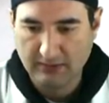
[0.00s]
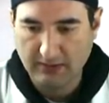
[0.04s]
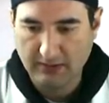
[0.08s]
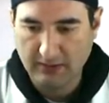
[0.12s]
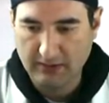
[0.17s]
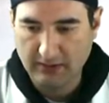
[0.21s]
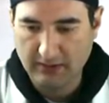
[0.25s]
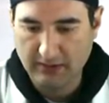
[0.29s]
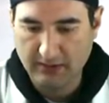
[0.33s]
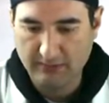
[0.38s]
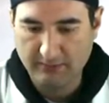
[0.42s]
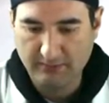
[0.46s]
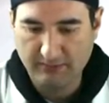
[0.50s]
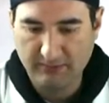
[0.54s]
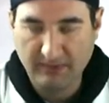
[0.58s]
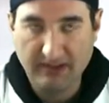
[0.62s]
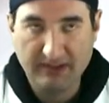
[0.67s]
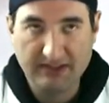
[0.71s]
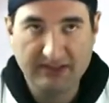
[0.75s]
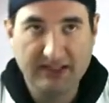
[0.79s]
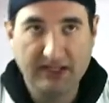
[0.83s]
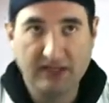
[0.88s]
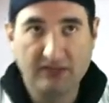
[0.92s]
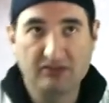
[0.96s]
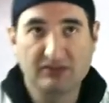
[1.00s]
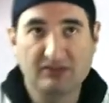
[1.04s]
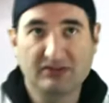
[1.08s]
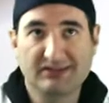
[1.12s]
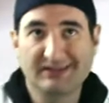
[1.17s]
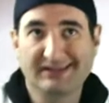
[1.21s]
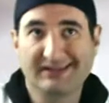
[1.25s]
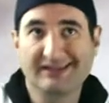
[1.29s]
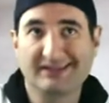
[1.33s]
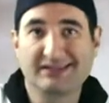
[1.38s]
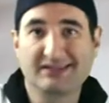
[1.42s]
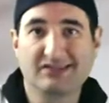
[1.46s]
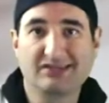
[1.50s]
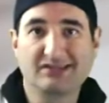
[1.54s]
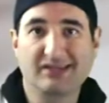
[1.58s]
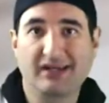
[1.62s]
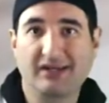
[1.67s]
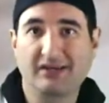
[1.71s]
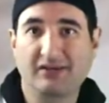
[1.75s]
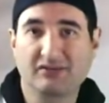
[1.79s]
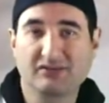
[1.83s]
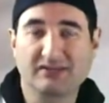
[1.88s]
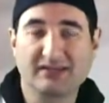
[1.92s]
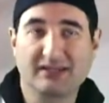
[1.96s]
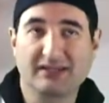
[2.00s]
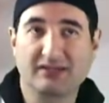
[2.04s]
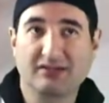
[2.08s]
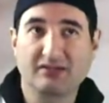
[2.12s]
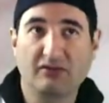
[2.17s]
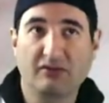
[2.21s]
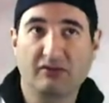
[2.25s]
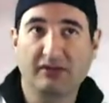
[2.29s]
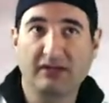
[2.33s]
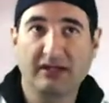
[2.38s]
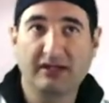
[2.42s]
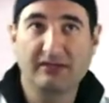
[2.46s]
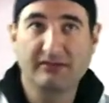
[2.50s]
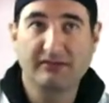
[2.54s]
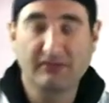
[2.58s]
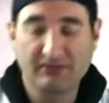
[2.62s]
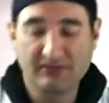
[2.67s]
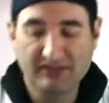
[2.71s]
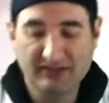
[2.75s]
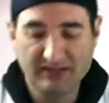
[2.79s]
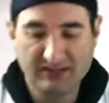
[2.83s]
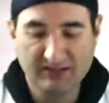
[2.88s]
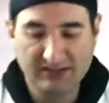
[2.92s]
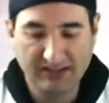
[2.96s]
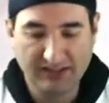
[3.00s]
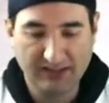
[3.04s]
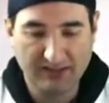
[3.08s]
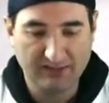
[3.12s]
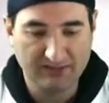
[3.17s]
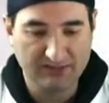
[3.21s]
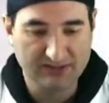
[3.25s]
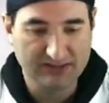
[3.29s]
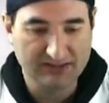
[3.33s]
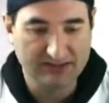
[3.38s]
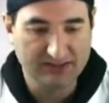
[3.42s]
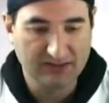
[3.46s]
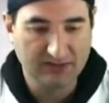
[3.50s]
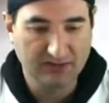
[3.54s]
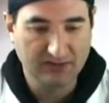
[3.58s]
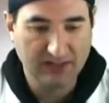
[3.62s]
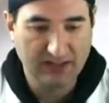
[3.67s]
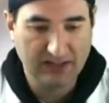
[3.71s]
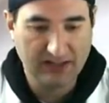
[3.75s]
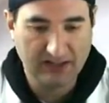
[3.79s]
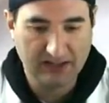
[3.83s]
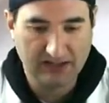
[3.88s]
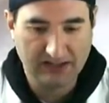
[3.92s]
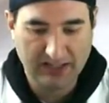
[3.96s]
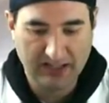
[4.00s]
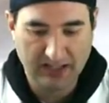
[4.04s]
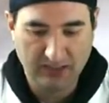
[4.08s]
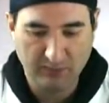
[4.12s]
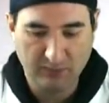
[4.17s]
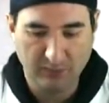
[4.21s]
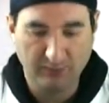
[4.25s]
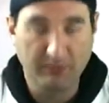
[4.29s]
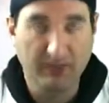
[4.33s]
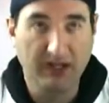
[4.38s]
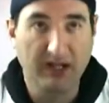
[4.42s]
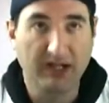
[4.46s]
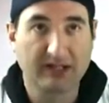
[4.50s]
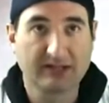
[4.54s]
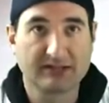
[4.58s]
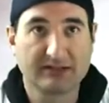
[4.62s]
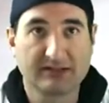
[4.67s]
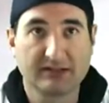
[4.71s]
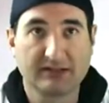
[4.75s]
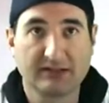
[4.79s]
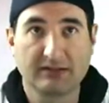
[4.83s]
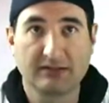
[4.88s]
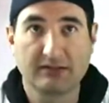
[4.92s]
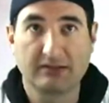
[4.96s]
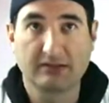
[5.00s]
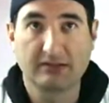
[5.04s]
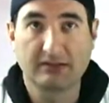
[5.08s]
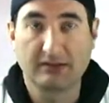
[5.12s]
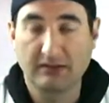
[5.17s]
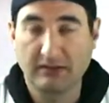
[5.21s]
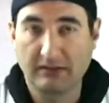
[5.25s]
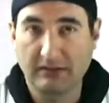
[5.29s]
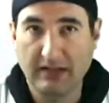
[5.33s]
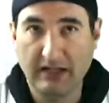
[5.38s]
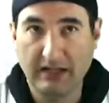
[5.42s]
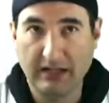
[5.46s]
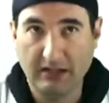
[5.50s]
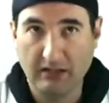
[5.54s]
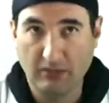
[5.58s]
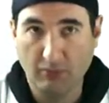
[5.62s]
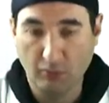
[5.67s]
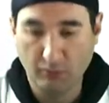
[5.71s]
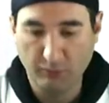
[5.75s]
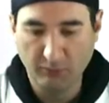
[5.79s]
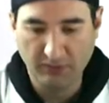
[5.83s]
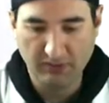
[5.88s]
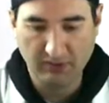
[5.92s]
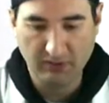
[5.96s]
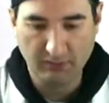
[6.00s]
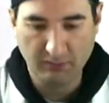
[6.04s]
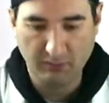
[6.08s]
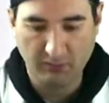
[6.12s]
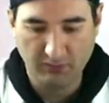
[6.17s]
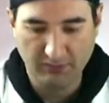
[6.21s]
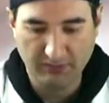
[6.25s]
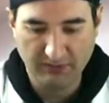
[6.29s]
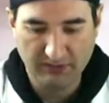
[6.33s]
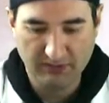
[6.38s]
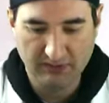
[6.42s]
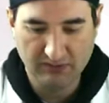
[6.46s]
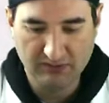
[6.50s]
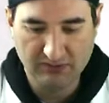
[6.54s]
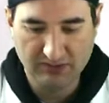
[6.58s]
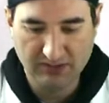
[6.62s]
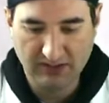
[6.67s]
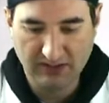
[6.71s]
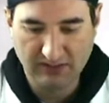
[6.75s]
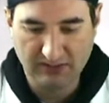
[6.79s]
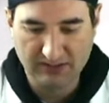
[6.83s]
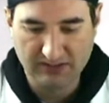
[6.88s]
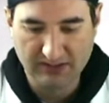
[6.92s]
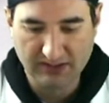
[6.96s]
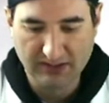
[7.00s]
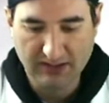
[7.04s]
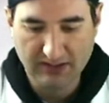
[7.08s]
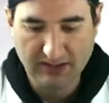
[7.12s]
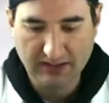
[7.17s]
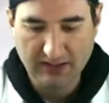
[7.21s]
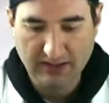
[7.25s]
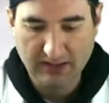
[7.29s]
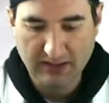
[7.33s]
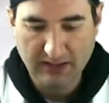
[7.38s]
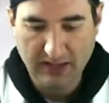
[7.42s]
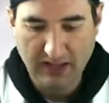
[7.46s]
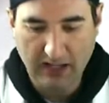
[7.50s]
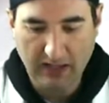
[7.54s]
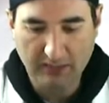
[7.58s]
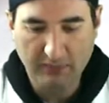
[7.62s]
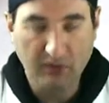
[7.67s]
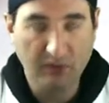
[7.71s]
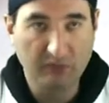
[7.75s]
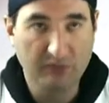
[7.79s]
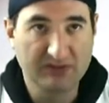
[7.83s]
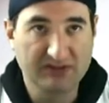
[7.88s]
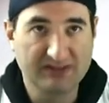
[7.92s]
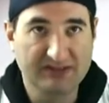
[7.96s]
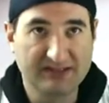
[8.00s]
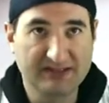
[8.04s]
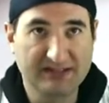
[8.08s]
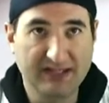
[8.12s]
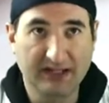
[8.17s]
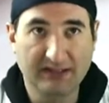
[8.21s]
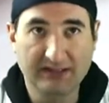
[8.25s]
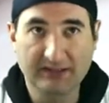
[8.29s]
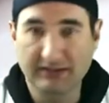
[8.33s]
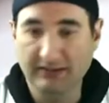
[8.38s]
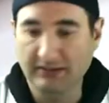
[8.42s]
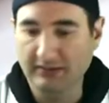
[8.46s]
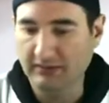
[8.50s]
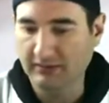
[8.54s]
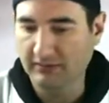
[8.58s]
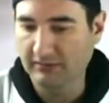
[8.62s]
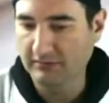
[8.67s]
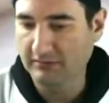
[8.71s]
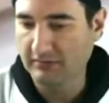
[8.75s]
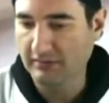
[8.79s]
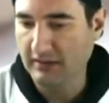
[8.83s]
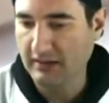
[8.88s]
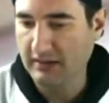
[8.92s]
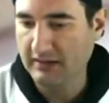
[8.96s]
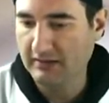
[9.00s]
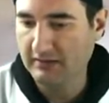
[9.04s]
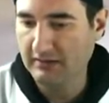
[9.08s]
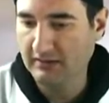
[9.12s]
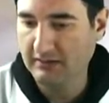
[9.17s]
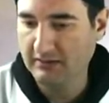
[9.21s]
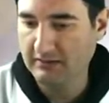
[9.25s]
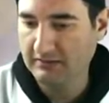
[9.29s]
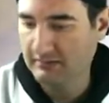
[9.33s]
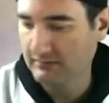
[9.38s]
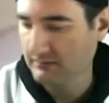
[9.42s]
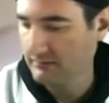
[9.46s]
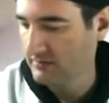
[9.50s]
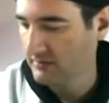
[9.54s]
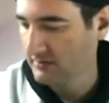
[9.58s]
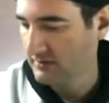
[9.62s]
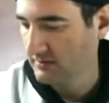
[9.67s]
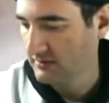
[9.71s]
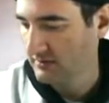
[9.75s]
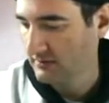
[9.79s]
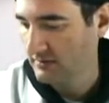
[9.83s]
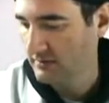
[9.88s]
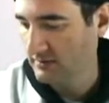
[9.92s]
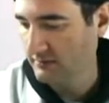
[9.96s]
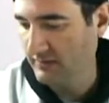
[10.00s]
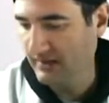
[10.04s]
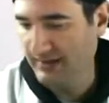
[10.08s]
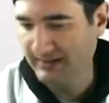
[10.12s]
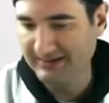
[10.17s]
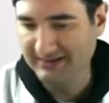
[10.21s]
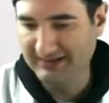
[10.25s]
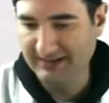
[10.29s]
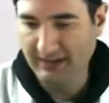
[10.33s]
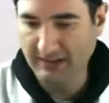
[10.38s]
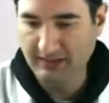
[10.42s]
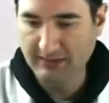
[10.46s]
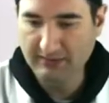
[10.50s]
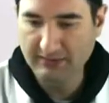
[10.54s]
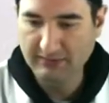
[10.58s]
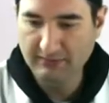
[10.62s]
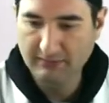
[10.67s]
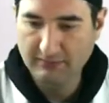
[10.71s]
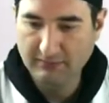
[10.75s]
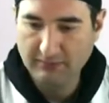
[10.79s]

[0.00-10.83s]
Um, that's how you selected channels, and you only had thirteen channels until you had a cable box, and that opened up all the other channels. I'm almost done here. I, I, am I done?